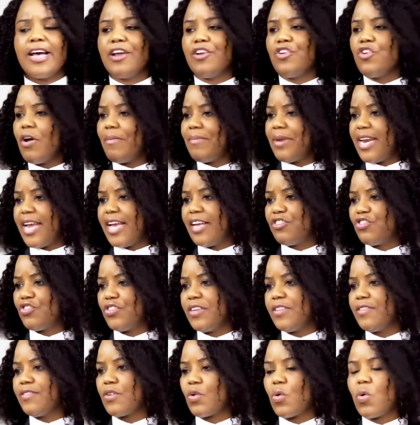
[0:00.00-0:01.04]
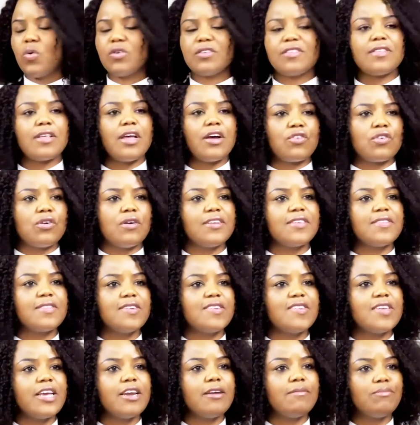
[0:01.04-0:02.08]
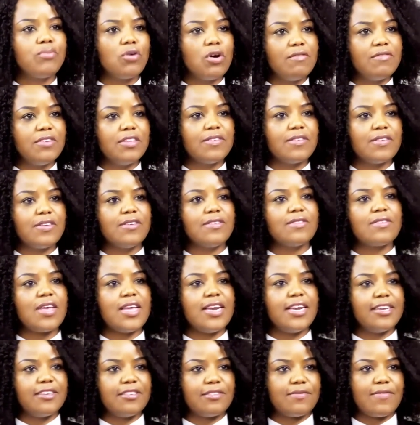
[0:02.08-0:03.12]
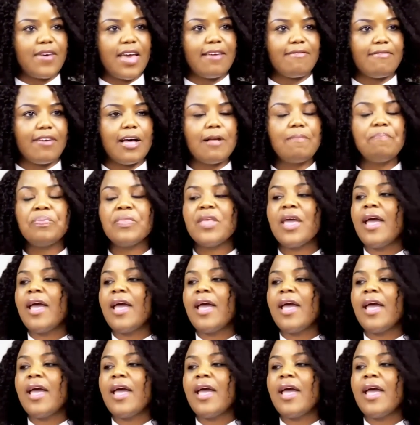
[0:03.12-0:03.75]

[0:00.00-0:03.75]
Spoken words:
nominations across the 10 provinces in his favor.